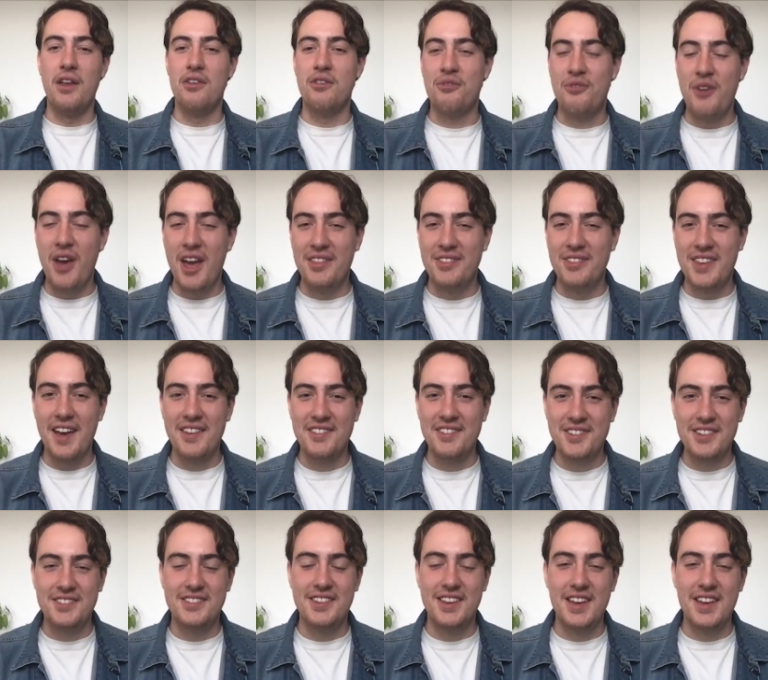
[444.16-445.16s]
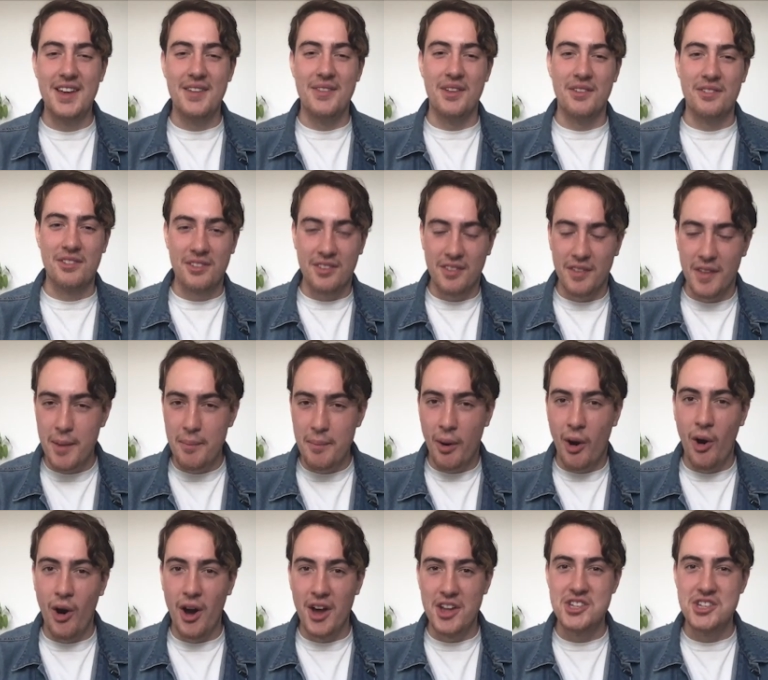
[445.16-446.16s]
is fantastic to hear that sleep
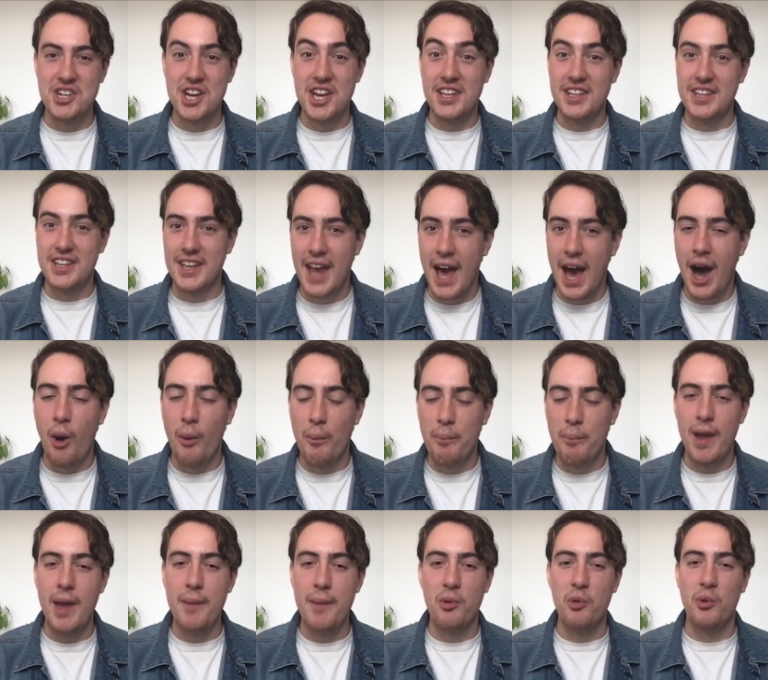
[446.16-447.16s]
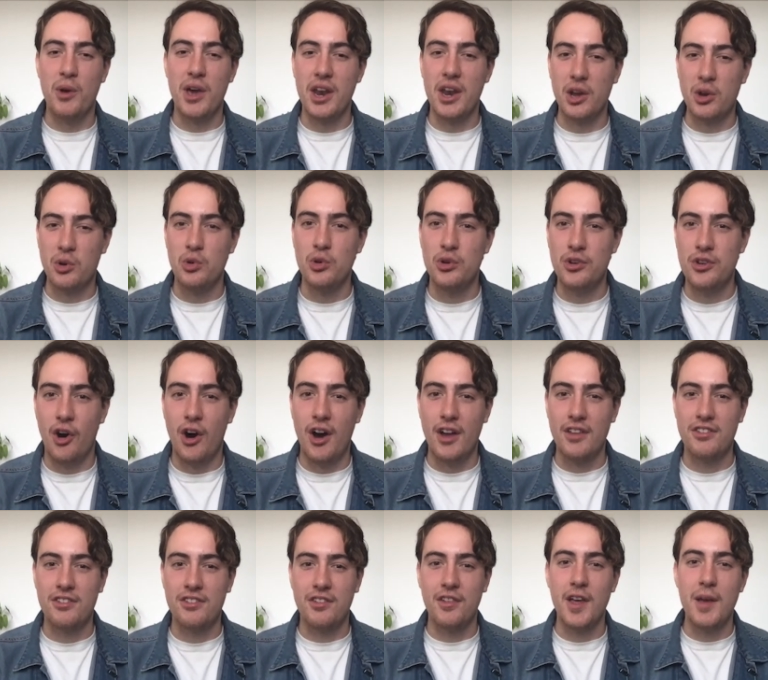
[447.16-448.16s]
hygiene can help people get a good
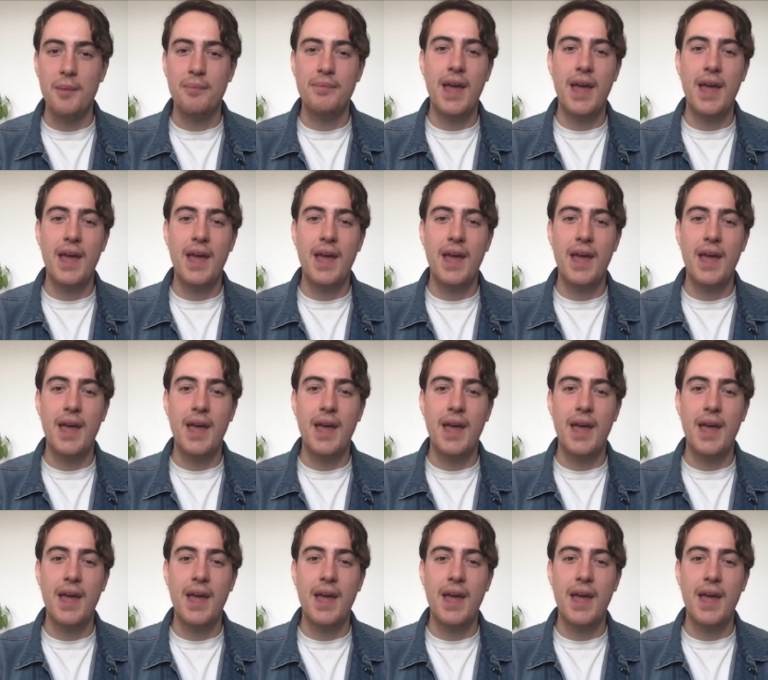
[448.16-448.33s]
night's sleep.